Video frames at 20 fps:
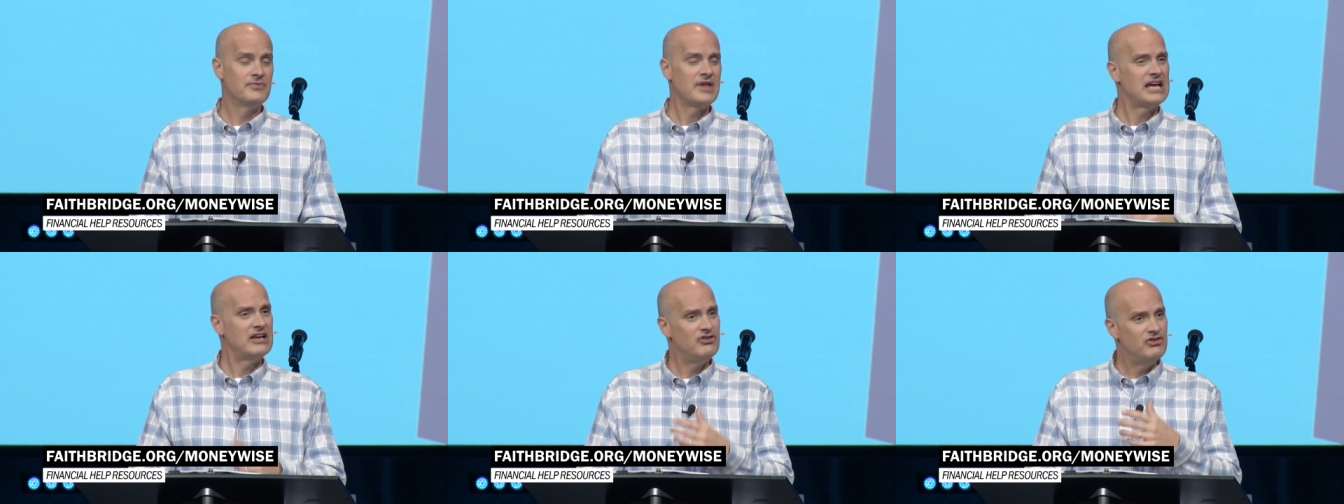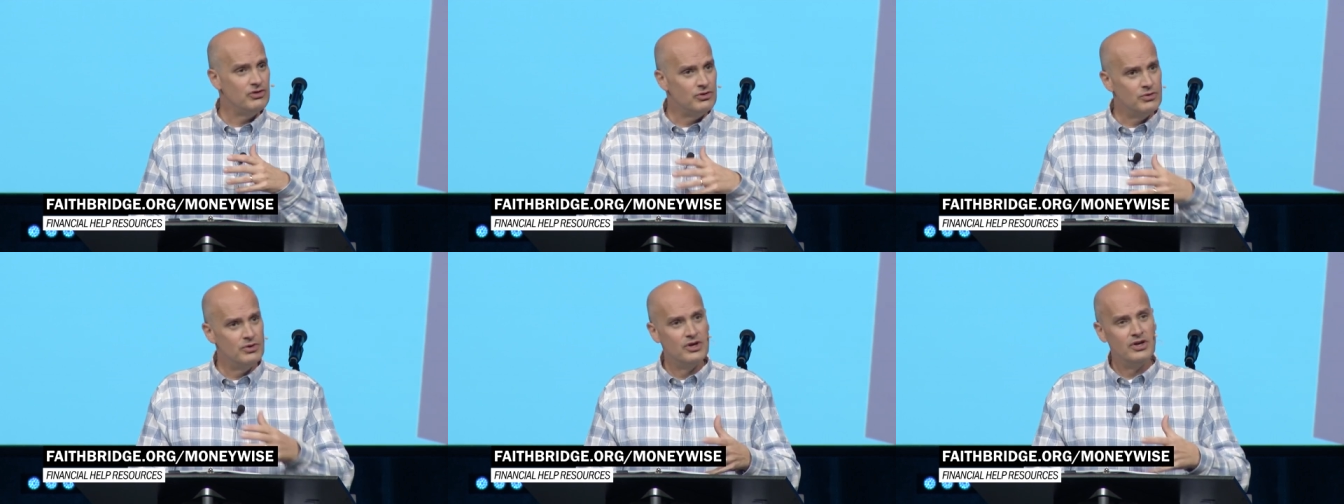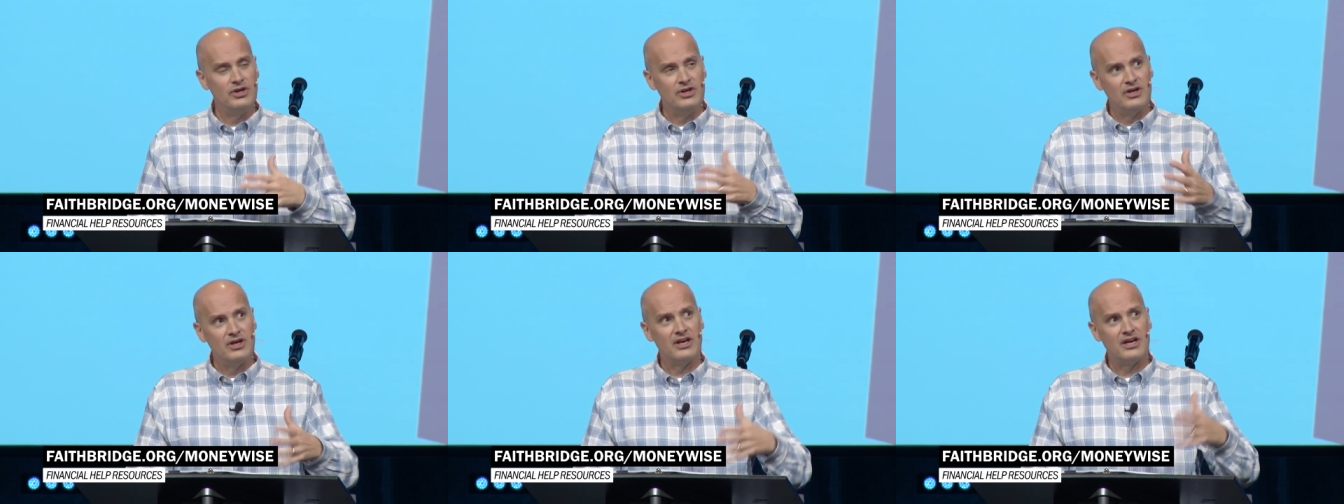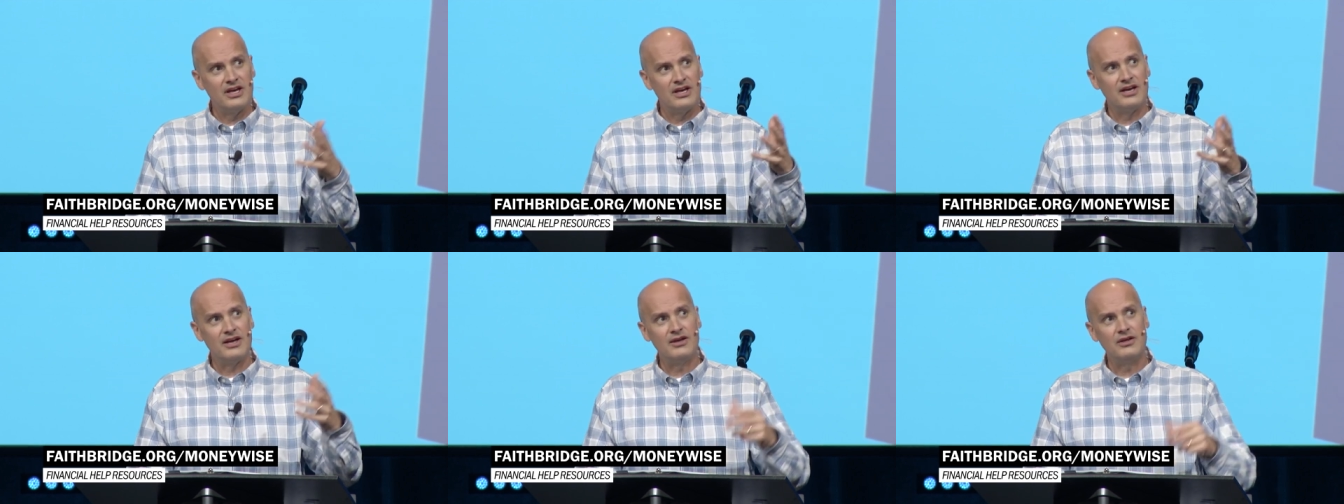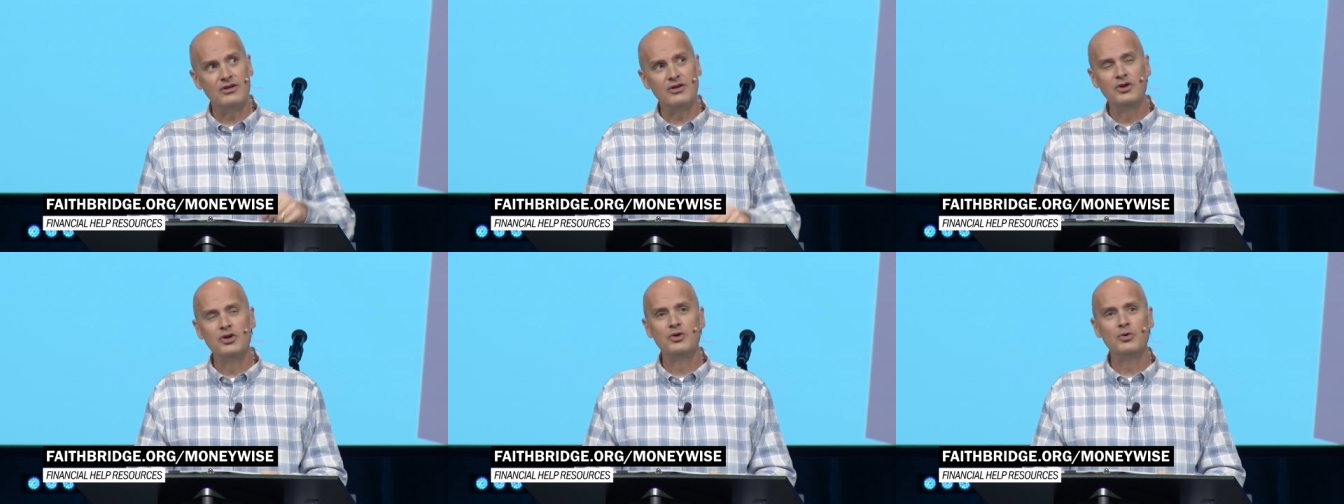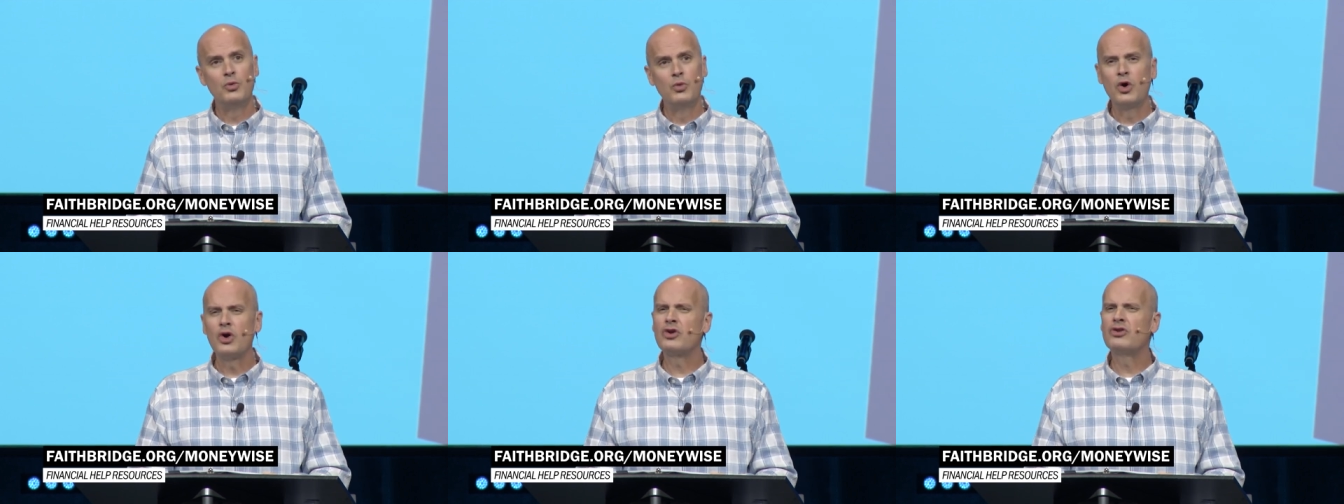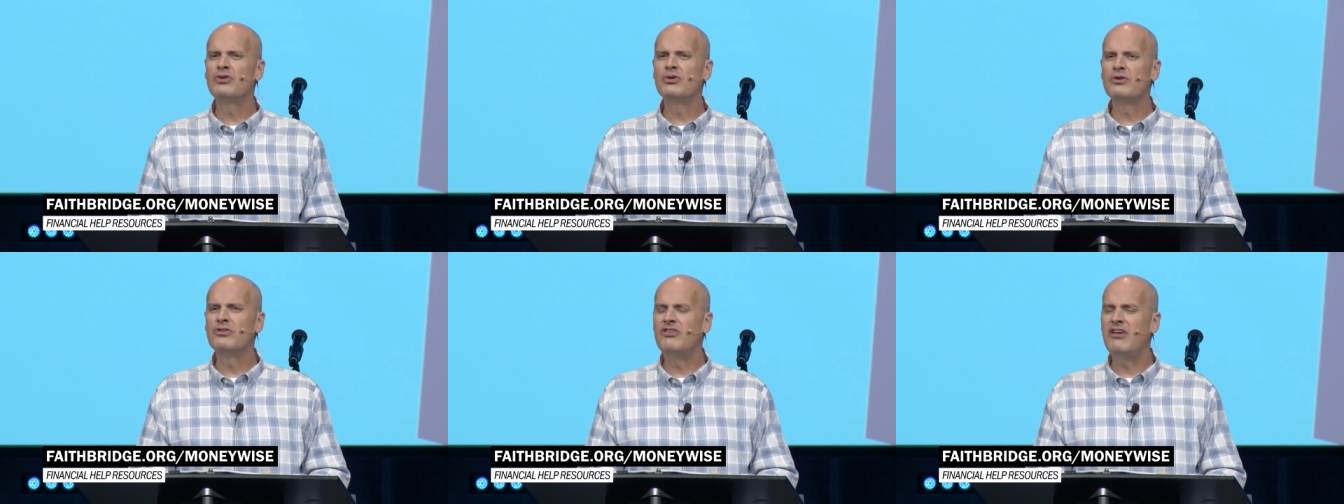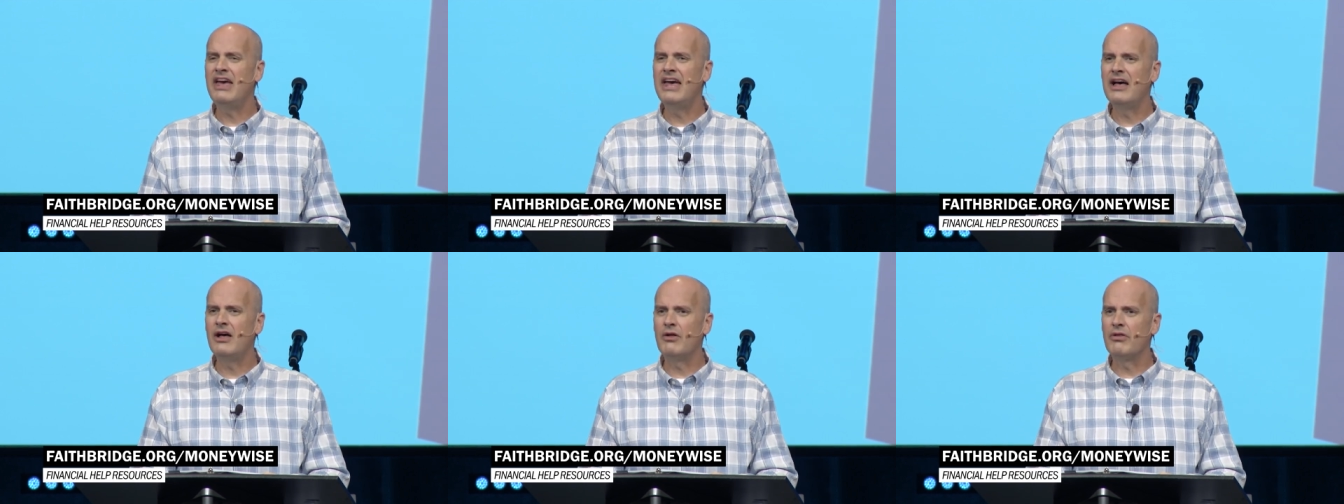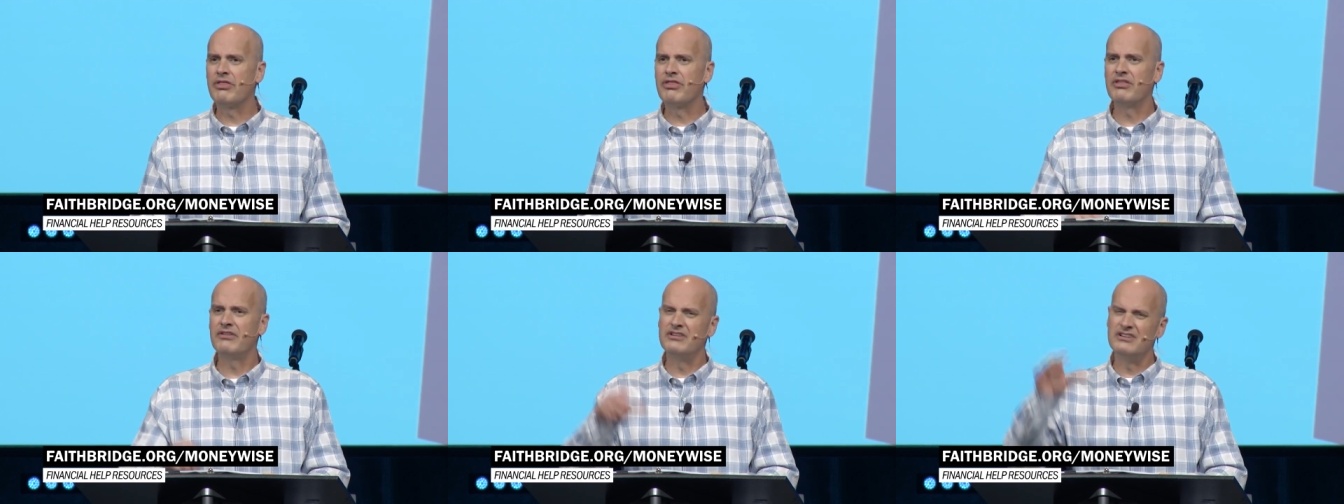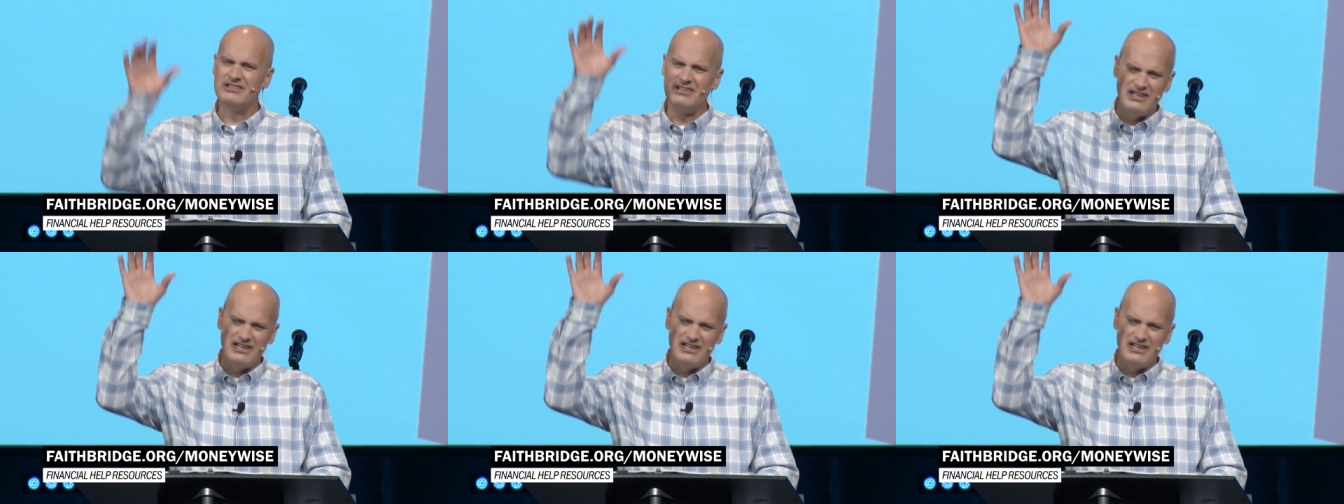as you Uh, work towards health,